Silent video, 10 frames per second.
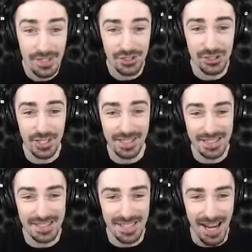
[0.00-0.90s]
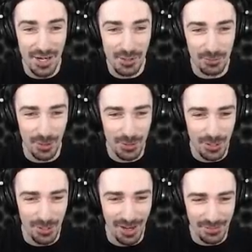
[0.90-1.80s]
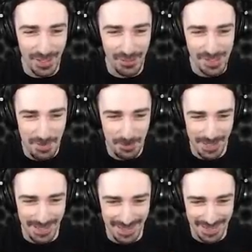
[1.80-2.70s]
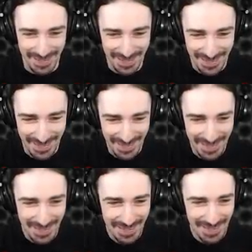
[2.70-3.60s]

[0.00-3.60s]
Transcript: just took an entire rotor off. That was epic. Entire rotor. Moonbo's going